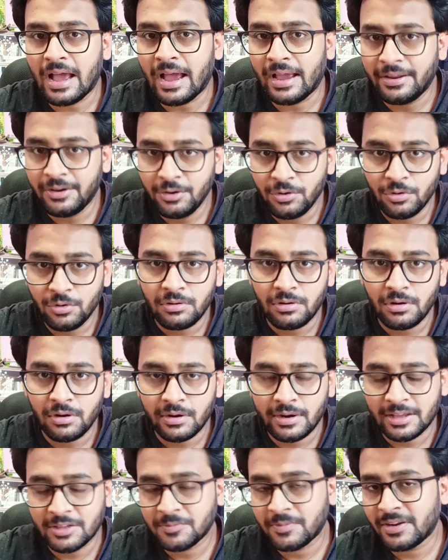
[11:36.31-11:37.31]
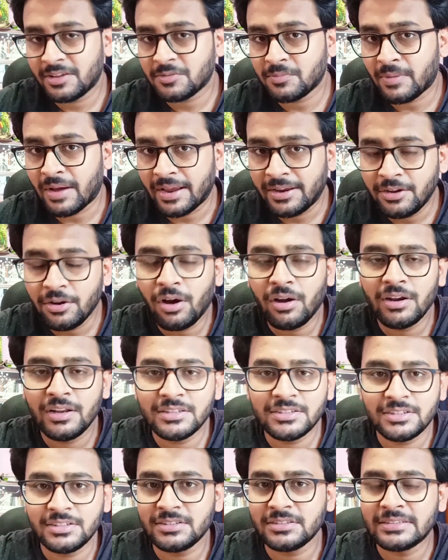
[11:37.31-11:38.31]
i know or as far as my
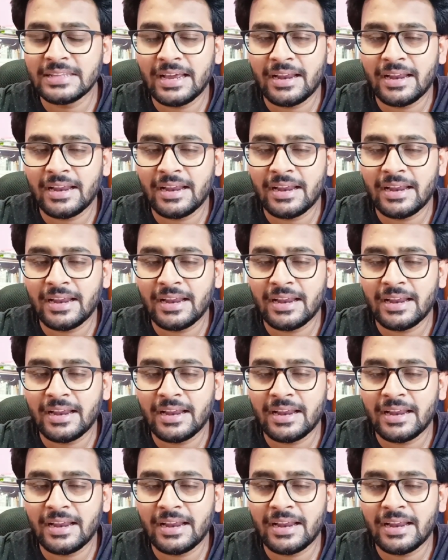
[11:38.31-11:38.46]
knowledge is